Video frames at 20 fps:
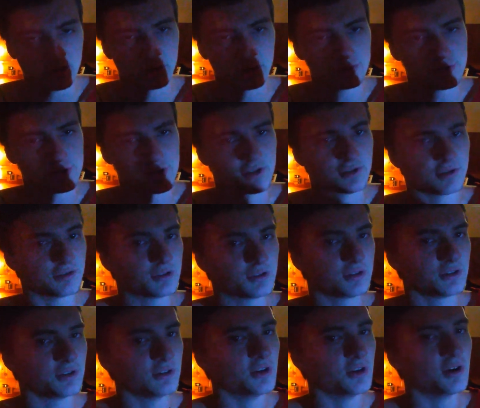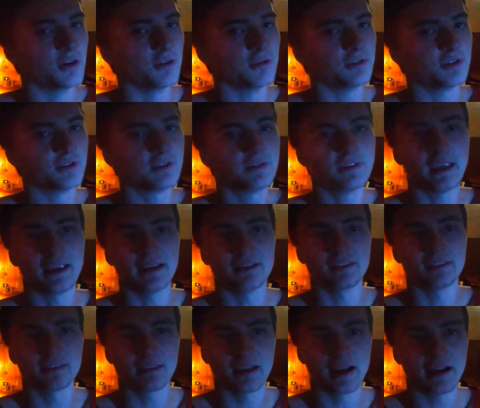to just, you know, stay
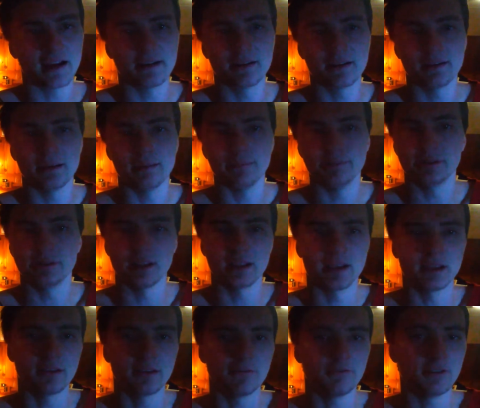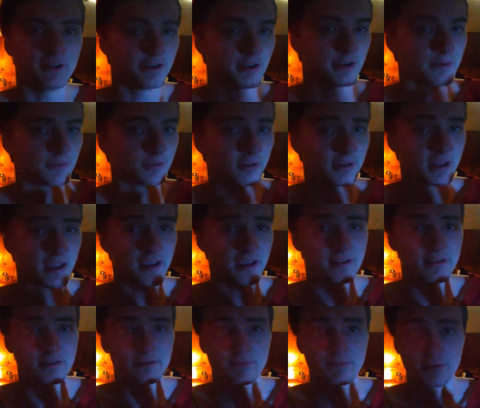inside and play video games all
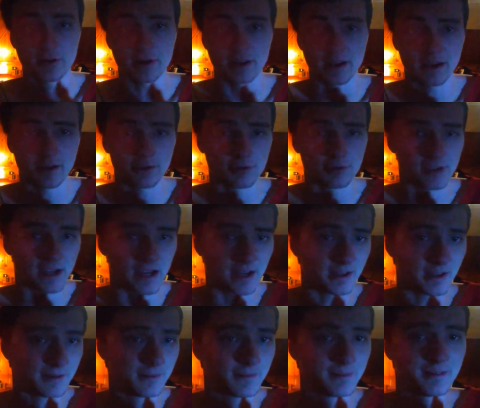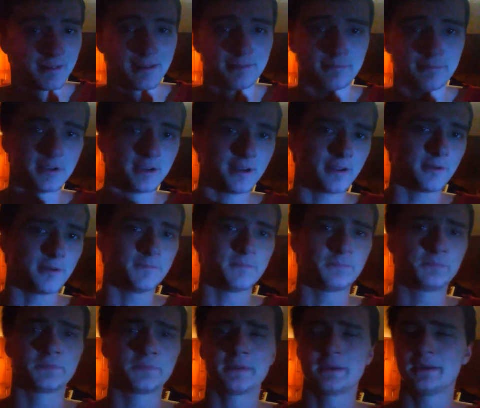day is pretty entertaining, you know?
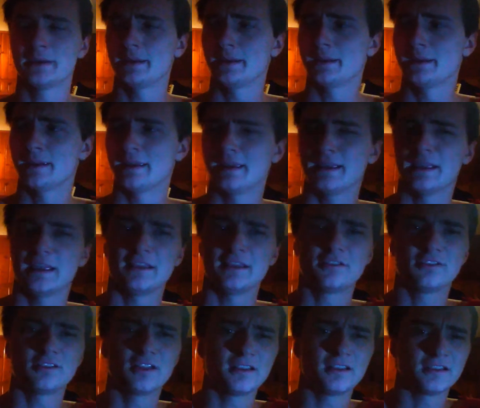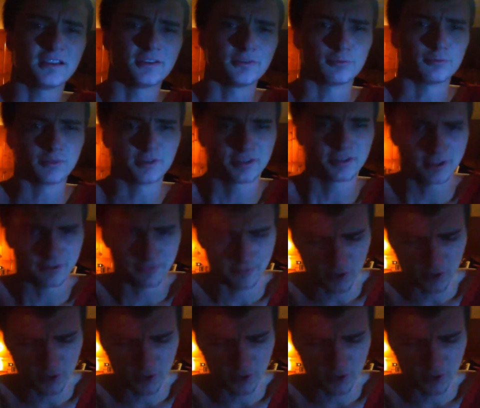There's a lot less risk